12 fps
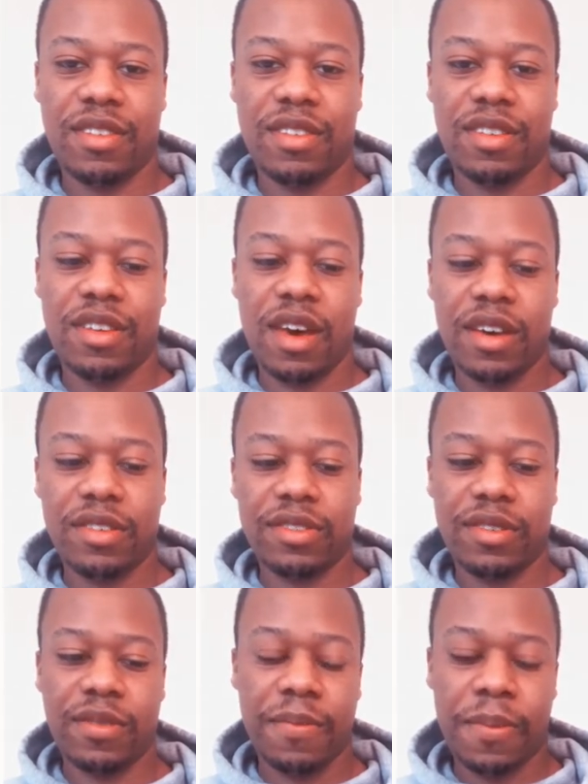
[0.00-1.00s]

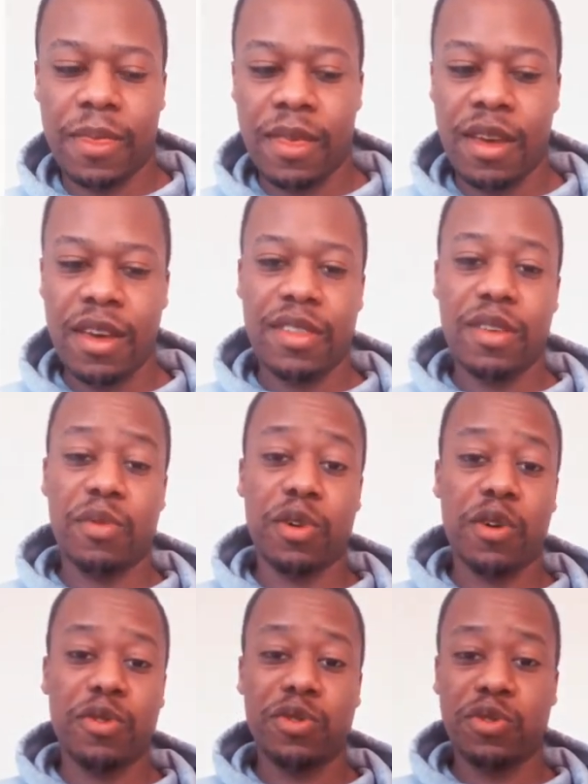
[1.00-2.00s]
Nice. Then we'll
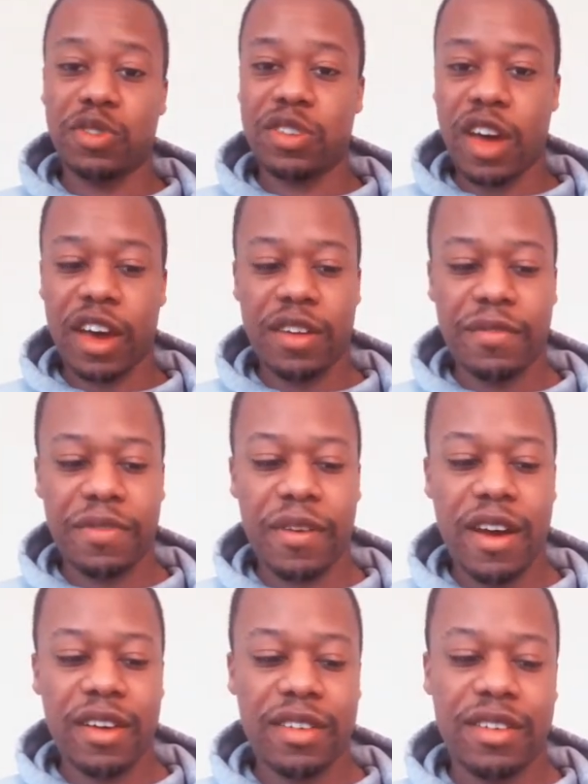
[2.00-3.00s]
go to second
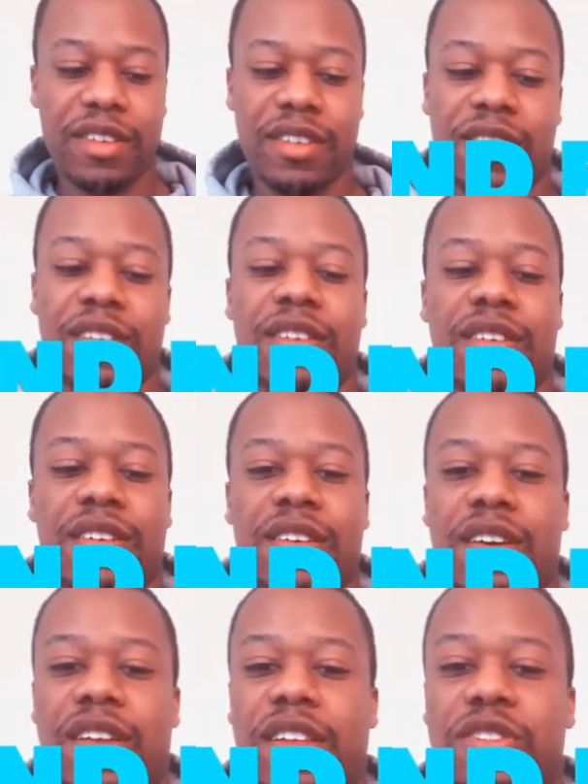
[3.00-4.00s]
fret
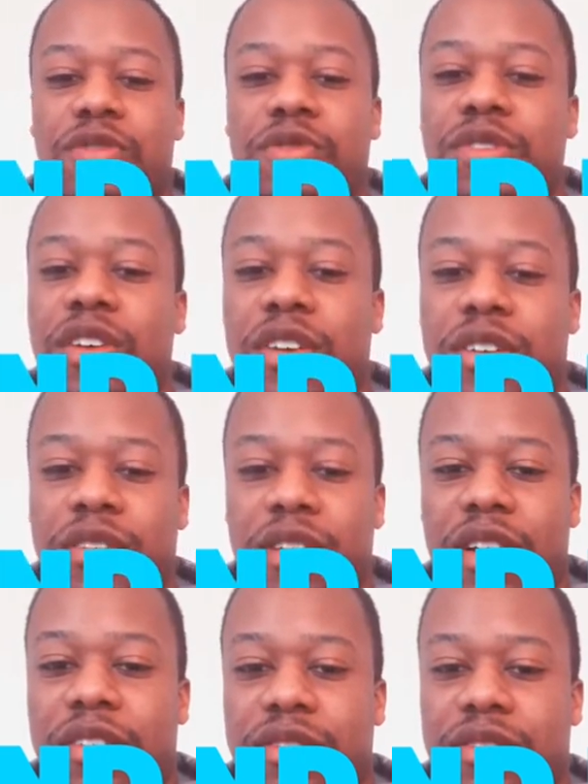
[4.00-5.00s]
and let's use our,
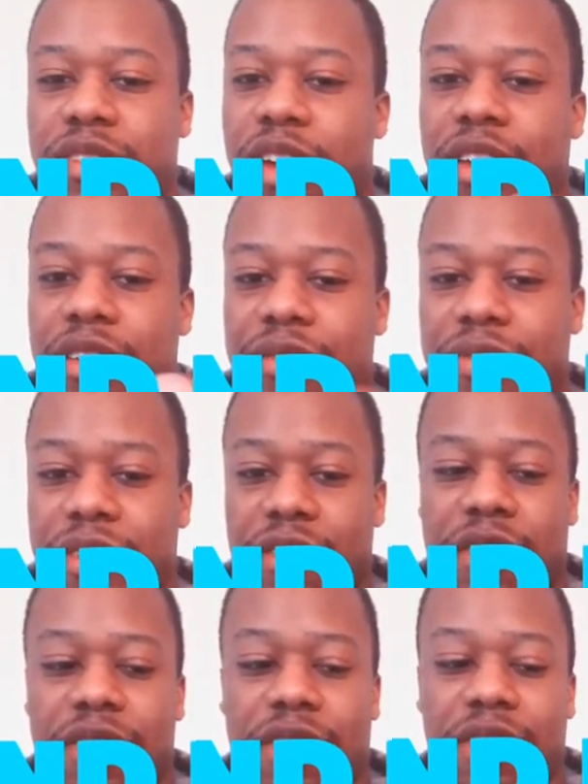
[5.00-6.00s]
our second finger
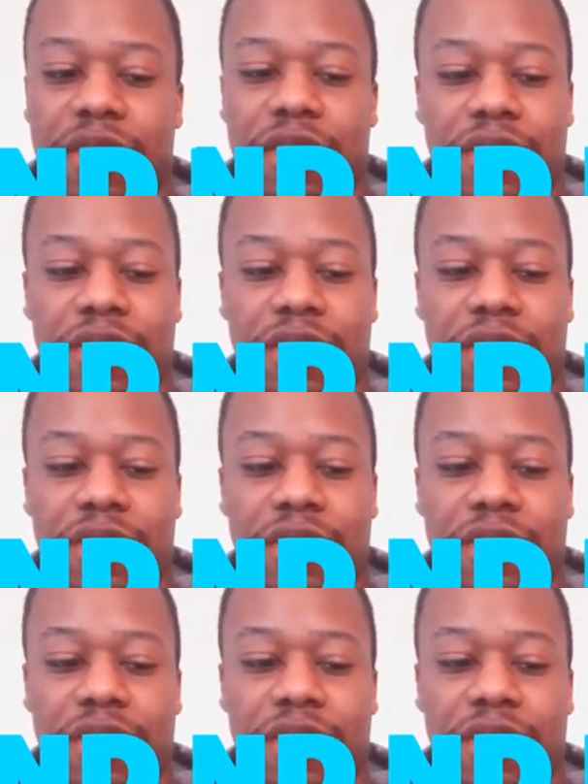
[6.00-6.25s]
here.